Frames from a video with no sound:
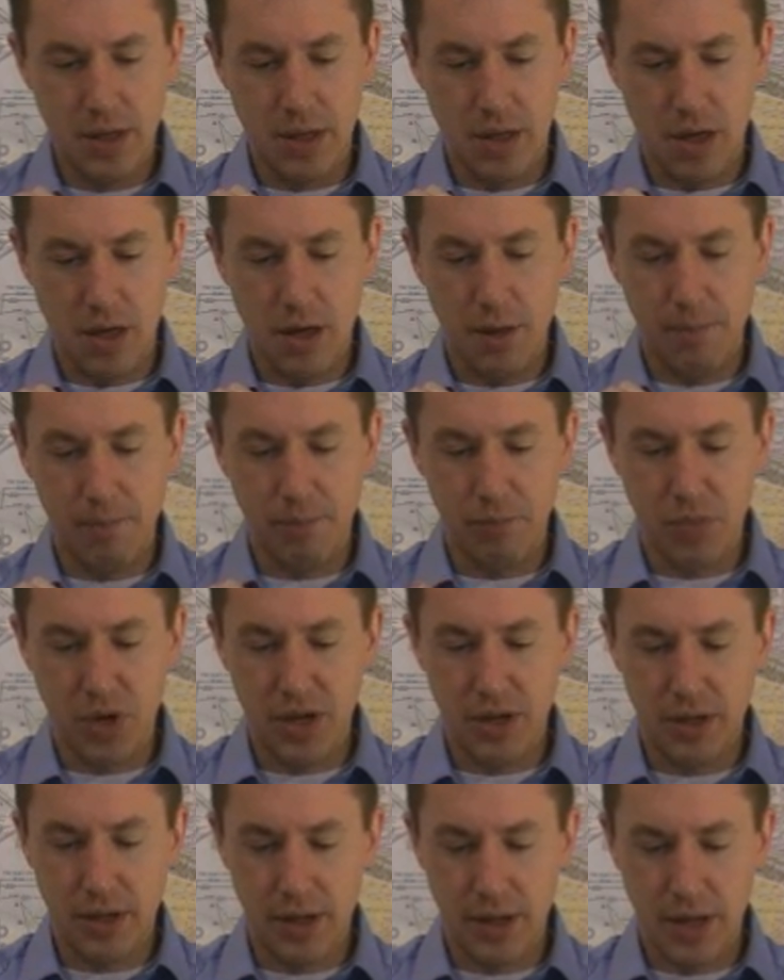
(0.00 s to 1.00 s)

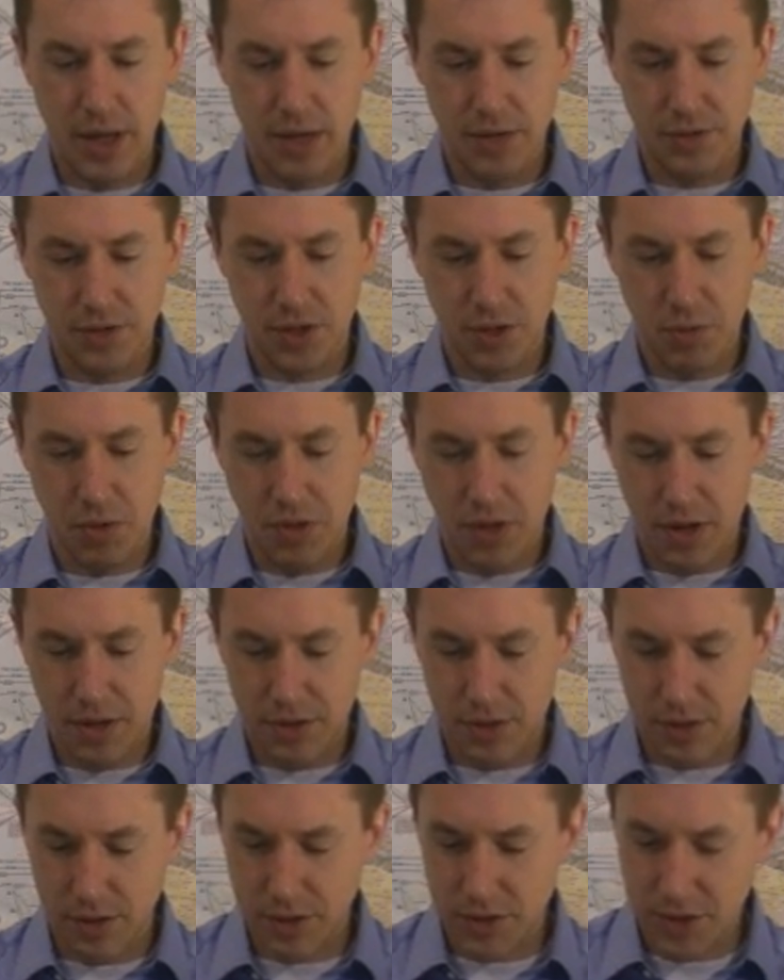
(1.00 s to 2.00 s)
But again, some of
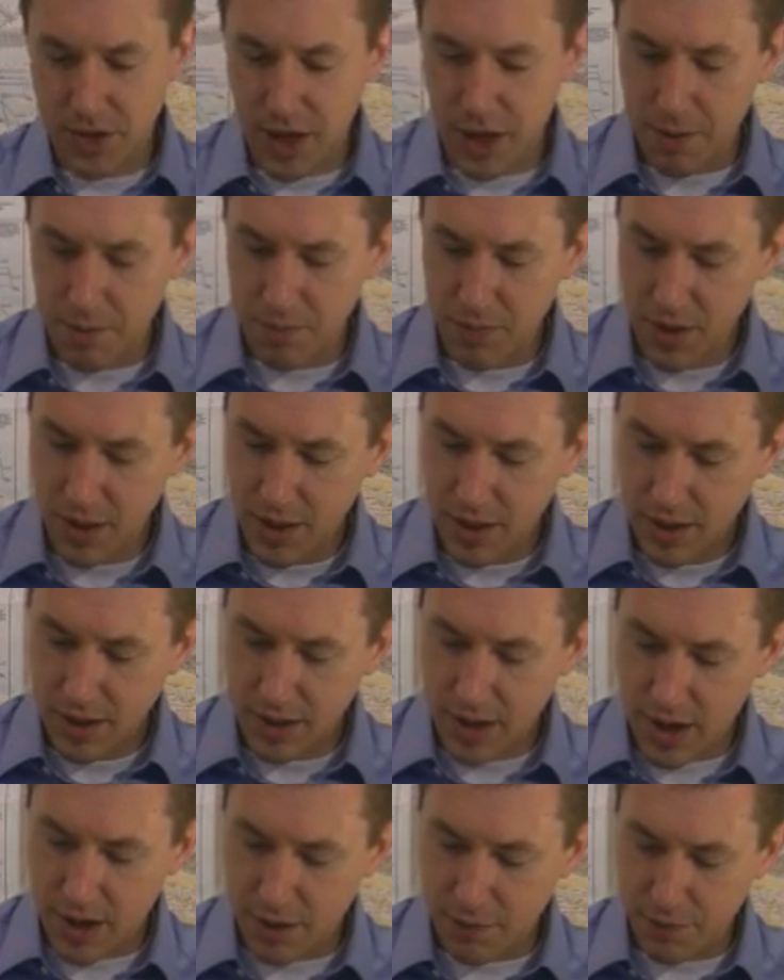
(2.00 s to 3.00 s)
that same
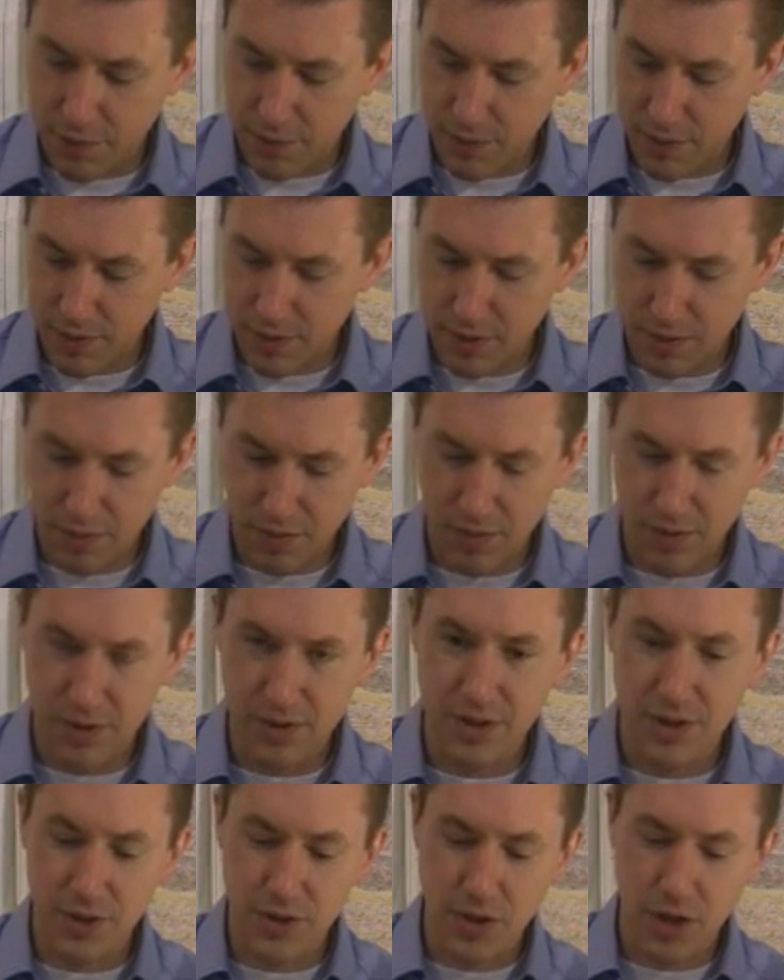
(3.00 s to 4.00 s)
kind of
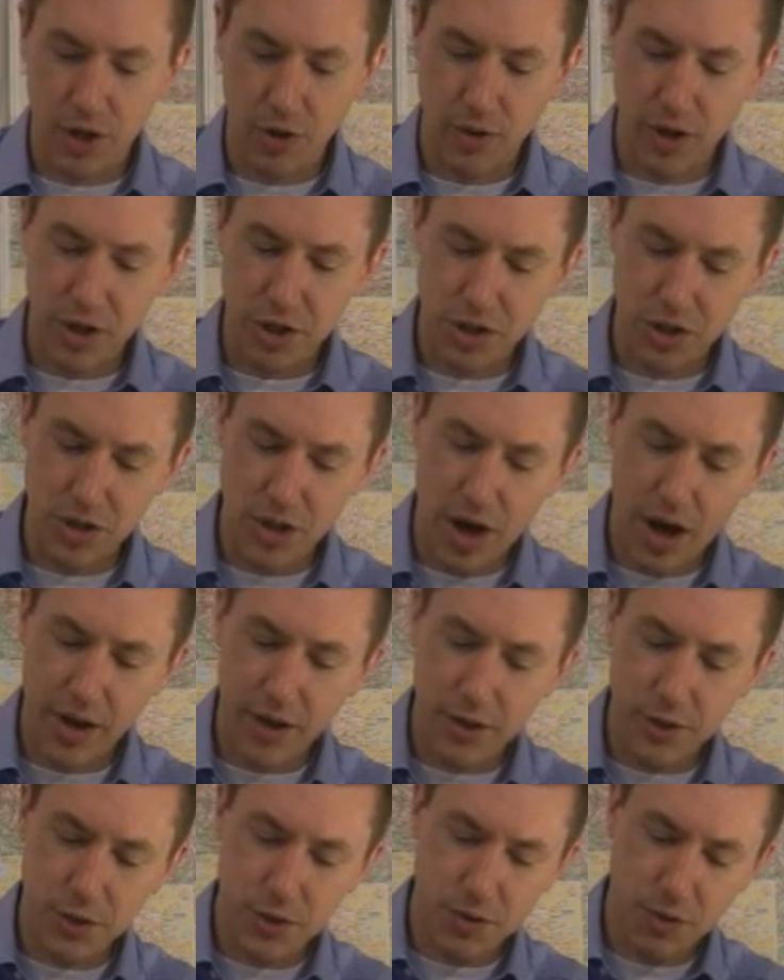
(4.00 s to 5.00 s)
discoloration, not
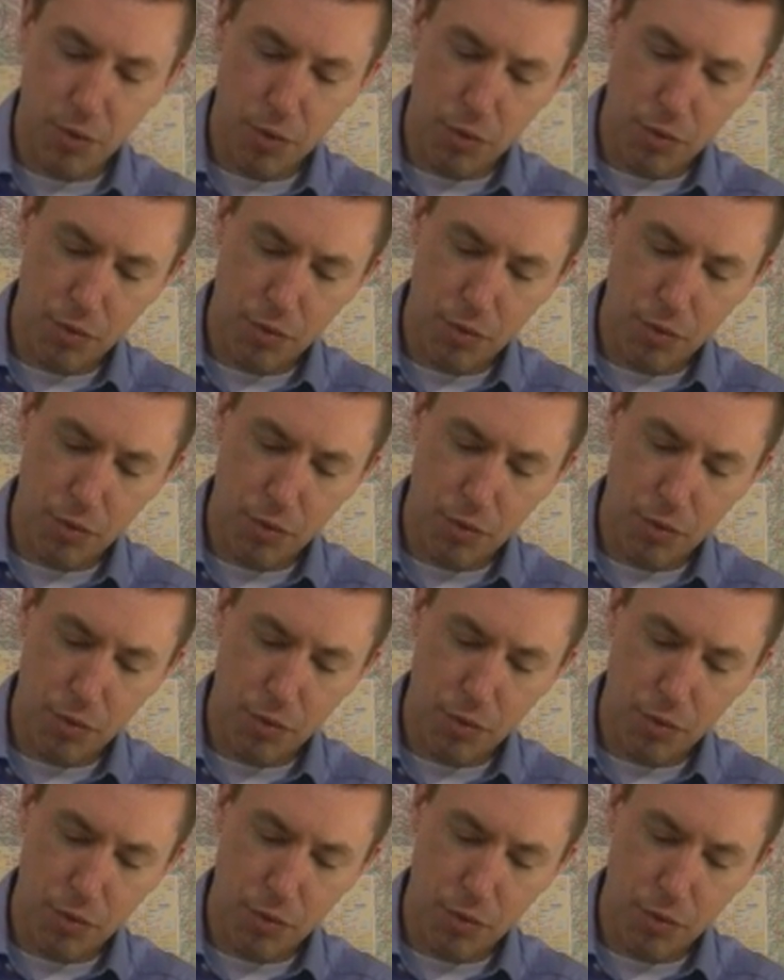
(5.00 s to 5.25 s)
as